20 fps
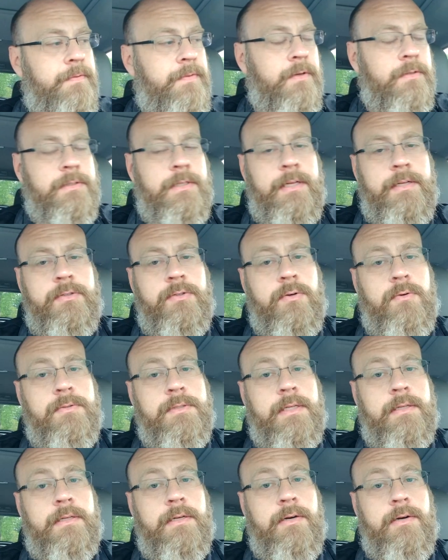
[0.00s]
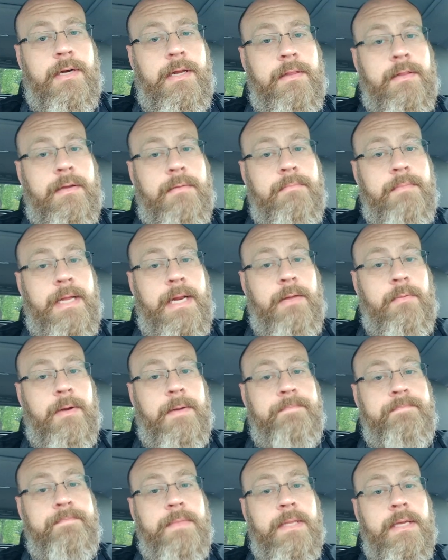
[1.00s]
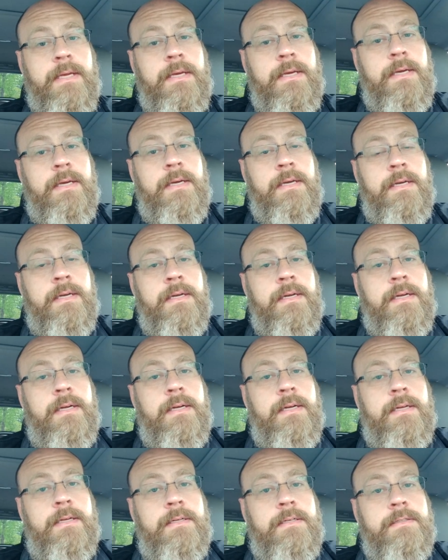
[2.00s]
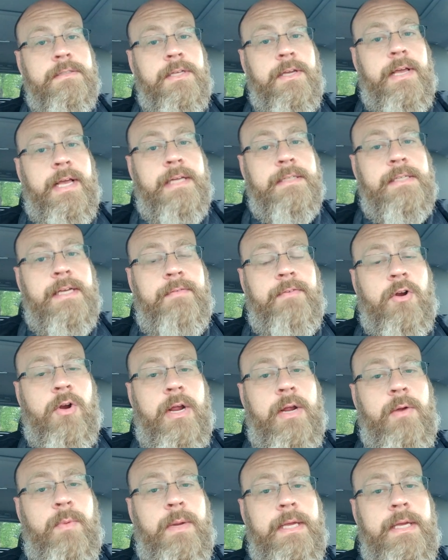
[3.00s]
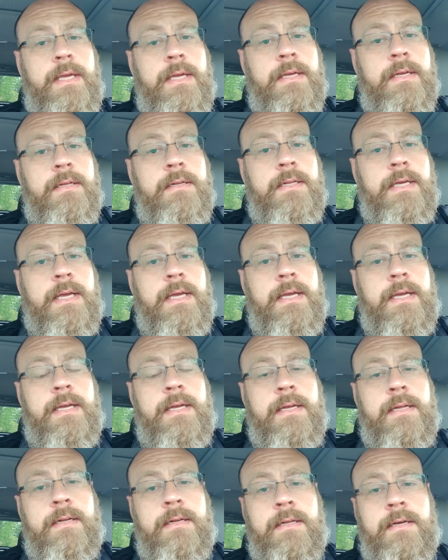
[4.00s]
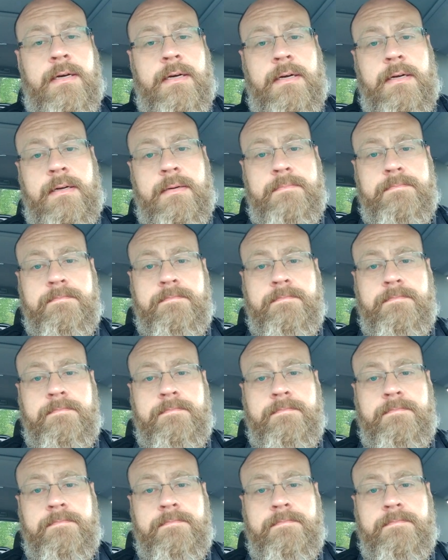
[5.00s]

so you guys have a great weekend, and I hope you have a safe and happy weekend.